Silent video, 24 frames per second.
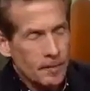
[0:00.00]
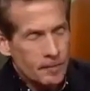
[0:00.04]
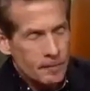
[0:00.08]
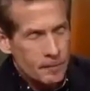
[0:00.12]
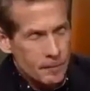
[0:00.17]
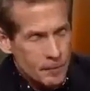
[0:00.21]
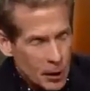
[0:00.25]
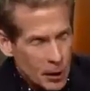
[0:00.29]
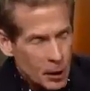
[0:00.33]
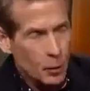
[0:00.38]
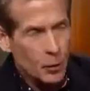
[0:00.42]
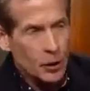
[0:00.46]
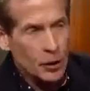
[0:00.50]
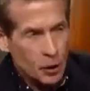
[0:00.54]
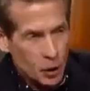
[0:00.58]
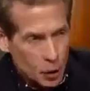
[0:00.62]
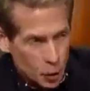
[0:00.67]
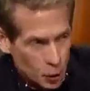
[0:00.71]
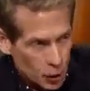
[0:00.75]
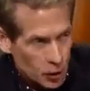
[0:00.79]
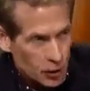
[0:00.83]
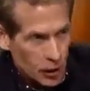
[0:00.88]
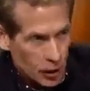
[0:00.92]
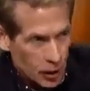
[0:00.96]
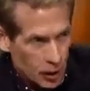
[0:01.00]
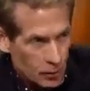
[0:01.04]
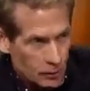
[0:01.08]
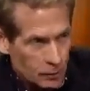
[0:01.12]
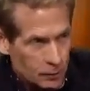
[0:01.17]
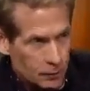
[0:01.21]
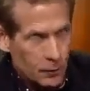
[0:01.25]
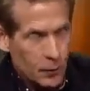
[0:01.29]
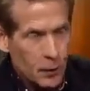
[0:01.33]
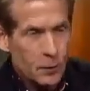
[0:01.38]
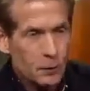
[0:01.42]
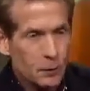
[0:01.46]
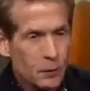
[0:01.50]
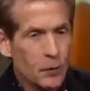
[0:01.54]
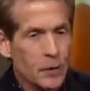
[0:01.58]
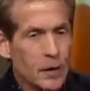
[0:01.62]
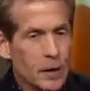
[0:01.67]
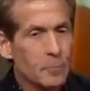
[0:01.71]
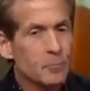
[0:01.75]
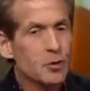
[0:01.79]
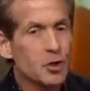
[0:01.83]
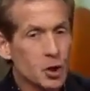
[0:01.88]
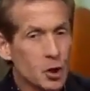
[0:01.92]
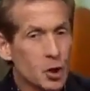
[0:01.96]
very good enough for
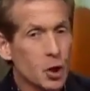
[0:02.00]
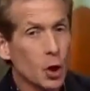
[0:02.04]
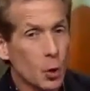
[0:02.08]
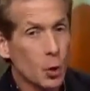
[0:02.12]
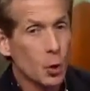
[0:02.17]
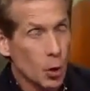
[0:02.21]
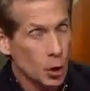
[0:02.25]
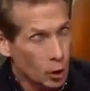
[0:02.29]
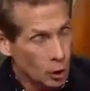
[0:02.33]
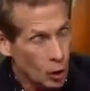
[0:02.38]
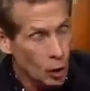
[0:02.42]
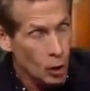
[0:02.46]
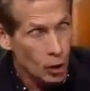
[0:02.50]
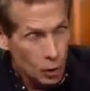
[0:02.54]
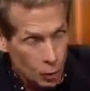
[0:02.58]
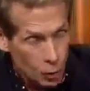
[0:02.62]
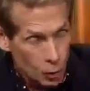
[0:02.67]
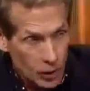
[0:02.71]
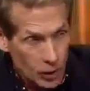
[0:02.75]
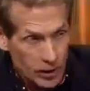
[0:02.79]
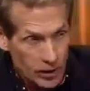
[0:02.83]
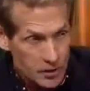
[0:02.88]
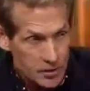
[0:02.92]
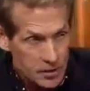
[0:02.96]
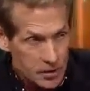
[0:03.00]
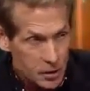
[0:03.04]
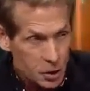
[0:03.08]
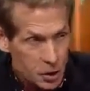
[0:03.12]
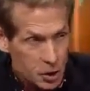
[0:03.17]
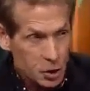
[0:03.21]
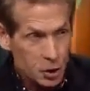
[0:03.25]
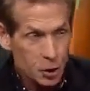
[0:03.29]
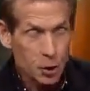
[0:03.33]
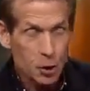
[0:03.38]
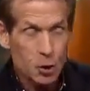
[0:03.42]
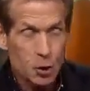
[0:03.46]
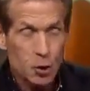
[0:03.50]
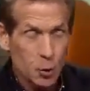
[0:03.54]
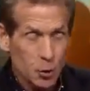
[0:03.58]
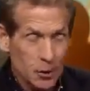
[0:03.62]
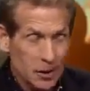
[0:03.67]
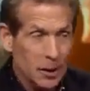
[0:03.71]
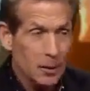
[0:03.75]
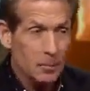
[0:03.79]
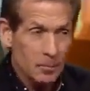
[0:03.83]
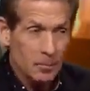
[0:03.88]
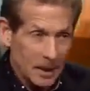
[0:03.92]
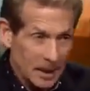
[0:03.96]
them to go a long ways this year
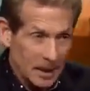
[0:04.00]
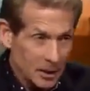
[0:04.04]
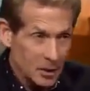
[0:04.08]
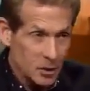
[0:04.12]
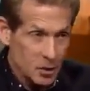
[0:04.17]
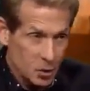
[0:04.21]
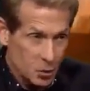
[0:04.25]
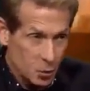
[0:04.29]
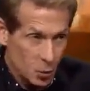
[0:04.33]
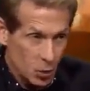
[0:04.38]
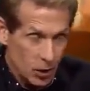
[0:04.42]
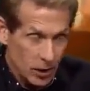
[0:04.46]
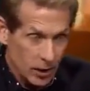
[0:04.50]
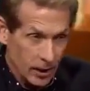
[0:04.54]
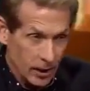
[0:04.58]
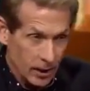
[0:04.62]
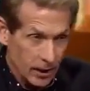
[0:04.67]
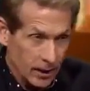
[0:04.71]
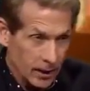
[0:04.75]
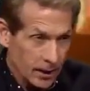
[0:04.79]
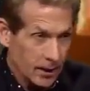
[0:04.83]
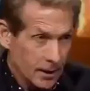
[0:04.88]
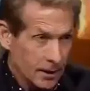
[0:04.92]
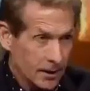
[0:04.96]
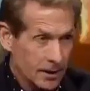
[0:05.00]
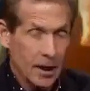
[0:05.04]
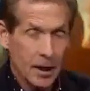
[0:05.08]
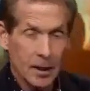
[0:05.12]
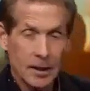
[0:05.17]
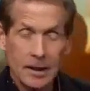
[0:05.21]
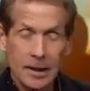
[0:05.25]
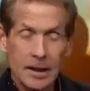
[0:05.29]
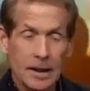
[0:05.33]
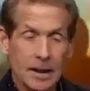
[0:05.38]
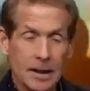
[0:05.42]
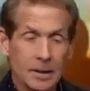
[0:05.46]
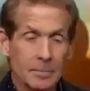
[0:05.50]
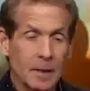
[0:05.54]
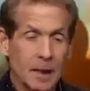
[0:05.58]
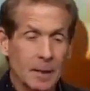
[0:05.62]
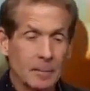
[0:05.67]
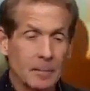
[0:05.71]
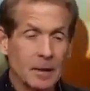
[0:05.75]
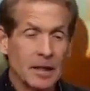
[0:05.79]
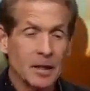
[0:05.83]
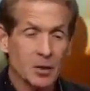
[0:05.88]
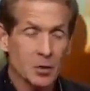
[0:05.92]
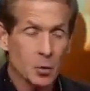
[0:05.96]
doing it Peyton's way. Now, again,
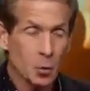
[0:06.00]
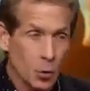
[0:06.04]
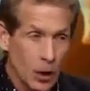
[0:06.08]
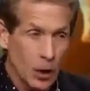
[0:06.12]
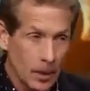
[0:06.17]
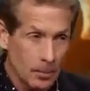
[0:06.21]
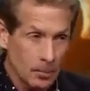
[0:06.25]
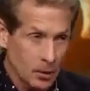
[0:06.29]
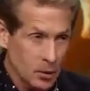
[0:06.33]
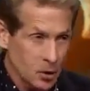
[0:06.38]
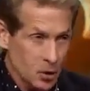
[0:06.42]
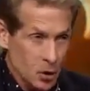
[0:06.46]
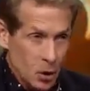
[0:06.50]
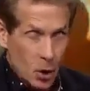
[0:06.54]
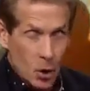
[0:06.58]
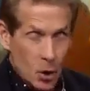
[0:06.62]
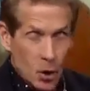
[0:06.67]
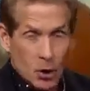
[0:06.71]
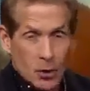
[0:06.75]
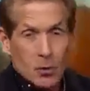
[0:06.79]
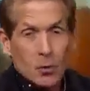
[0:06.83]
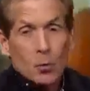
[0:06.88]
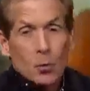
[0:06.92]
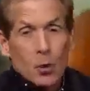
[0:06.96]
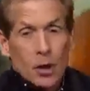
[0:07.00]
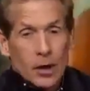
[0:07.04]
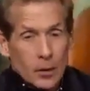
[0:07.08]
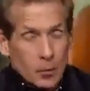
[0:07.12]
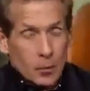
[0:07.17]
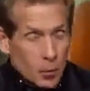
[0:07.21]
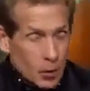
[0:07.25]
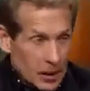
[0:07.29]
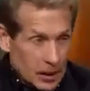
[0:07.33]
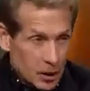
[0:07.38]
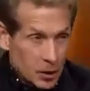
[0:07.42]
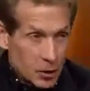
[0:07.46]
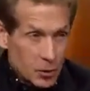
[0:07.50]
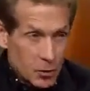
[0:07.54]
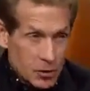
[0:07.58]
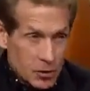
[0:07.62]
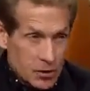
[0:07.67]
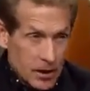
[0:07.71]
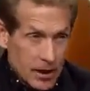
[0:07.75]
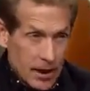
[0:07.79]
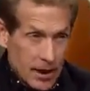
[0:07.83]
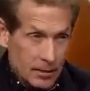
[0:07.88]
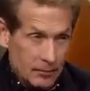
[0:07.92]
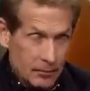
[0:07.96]
maybe right. his weapons aren't what, what he
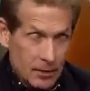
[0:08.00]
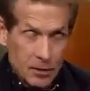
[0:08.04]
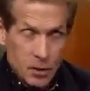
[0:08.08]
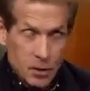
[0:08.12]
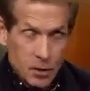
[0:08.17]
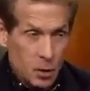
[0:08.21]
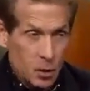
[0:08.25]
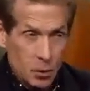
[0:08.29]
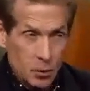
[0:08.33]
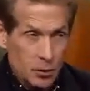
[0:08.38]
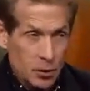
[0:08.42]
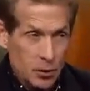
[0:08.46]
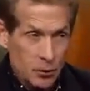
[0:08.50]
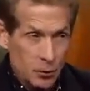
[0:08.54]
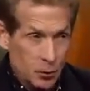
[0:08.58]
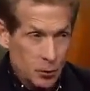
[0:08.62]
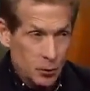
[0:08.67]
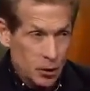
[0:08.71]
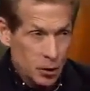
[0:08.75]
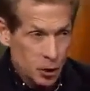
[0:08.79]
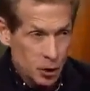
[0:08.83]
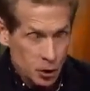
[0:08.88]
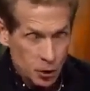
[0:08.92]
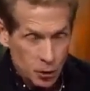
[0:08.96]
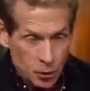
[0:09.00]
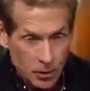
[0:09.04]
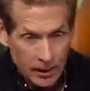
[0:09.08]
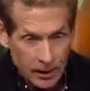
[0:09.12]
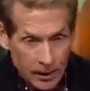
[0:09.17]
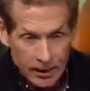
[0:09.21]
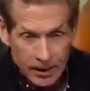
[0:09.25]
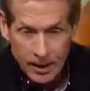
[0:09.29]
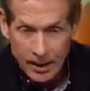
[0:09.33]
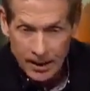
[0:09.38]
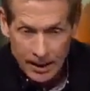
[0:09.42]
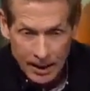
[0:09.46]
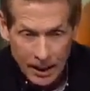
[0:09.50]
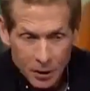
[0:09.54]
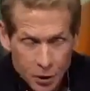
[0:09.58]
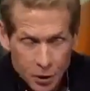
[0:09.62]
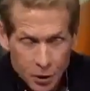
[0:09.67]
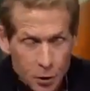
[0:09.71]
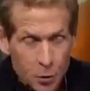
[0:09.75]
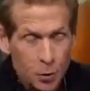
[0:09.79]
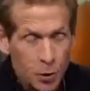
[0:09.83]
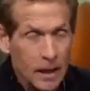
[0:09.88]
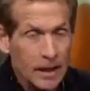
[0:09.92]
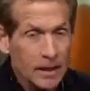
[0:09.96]
used to have. That's a whole other issue. And, and I
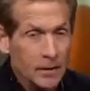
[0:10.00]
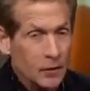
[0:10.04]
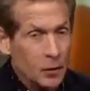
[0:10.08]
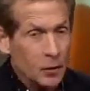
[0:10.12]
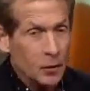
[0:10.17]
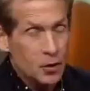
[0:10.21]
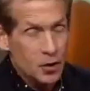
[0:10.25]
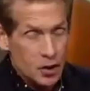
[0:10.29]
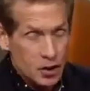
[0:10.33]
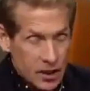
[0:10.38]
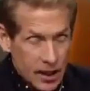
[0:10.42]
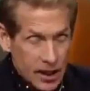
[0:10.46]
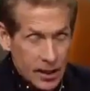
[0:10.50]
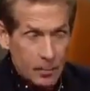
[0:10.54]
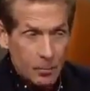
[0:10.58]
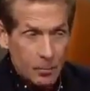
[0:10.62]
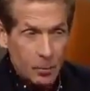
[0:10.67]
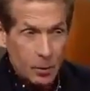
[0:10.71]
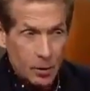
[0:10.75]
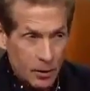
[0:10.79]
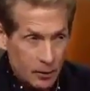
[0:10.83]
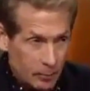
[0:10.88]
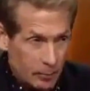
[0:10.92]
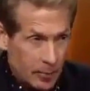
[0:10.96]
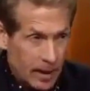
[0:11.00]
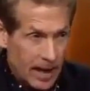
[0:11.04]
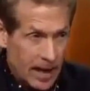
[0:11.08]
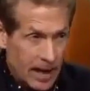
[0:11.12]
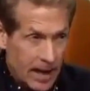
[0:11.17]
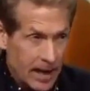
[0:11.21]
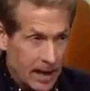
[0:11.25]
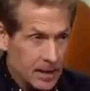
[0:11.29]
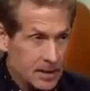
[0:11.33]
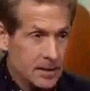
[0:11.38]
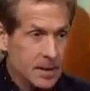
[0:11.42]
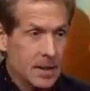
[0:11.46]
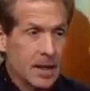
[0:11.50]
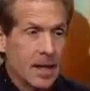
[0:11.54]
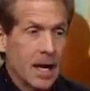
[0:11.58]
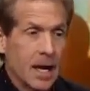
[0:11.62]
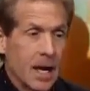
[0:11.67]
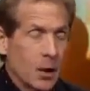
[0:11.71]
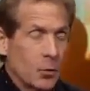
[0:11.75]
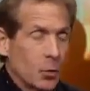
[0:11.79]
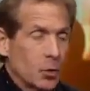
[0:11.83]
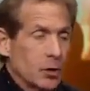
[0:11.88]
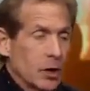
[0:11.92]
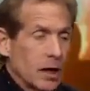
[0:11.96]
do like their stable of backs.
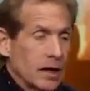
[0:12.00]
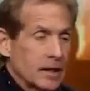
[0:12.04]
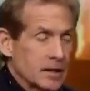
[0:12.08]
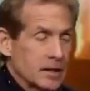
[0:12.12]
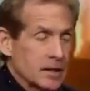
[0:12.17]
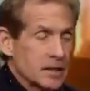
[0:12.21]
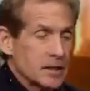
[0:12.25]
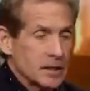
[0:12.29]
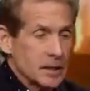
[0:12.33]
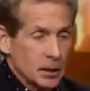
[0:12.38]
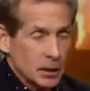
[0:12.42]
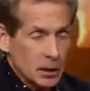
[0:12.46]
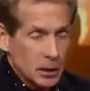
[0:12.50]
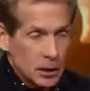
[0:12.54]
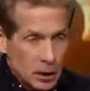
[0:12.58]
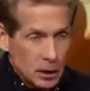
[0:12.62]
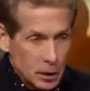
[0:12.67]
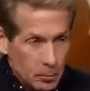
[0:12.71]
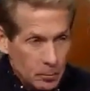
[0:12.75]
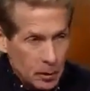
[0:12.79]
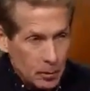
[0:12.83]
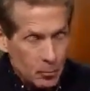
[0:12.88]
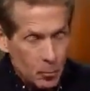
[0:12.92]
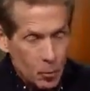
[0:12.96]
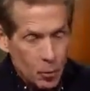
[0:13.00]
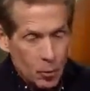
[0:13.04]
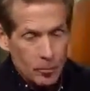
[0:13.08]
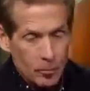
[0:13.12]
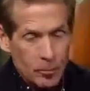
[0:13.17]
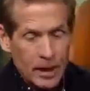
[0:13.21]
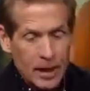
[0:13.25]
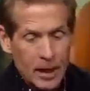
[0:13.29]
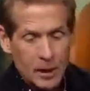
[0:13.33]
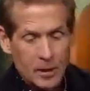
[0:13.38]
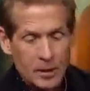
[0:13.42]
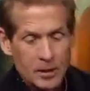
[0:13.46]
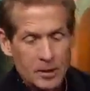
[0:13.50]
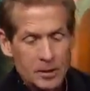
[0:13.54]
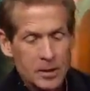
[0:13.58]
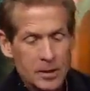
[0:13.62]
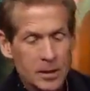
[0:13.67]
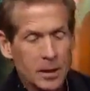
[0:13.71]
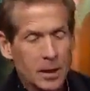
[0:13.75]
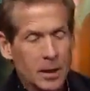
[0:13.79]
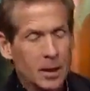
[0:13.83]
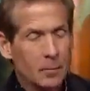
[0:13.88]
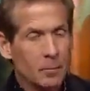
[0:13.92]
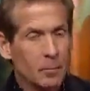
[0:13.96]
I would like to see a little bit more
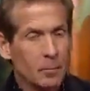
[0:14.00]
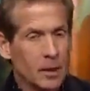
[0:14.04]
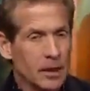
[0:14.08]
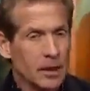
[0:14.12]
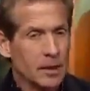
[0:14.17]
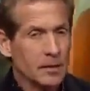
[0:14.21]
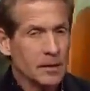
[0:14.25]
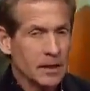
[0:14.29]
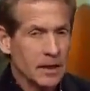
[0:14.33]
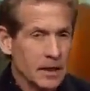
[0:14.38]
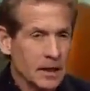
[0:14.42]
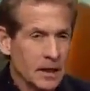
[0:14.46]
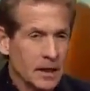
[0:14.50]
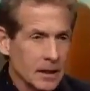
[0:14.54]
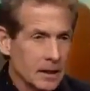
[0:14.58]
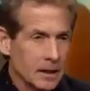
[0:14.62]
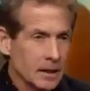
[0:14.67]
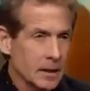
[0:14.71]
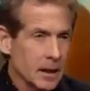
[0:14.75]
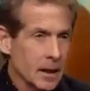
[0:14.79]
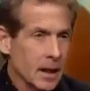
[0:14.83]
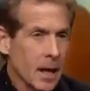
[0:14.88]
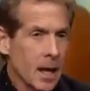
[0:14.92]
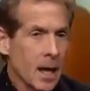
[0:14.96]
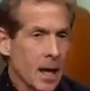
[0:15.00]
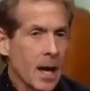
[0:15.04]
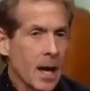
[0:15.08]
balance. But in the end,